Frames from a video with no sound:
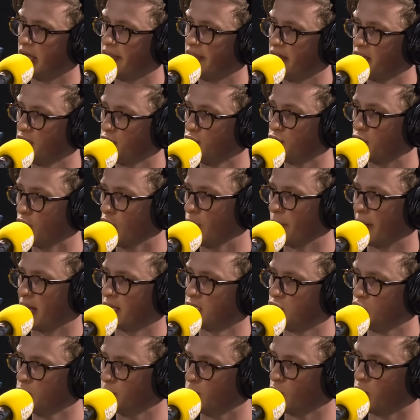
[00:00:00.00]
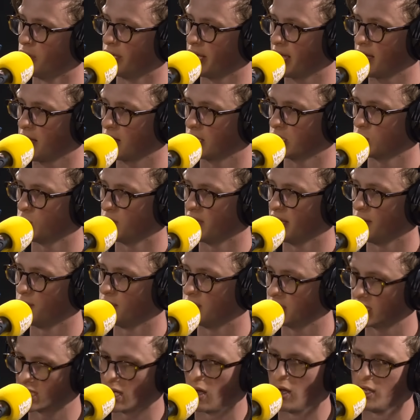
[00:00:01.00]
and then you'd go back to your boarding house where they
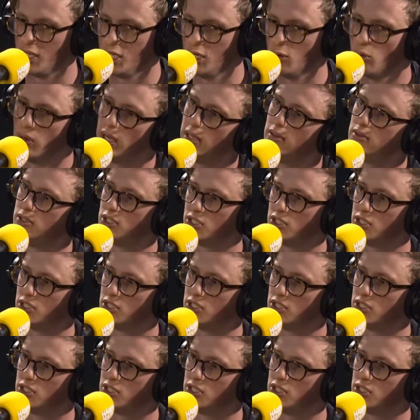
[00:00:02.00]
would sign you in,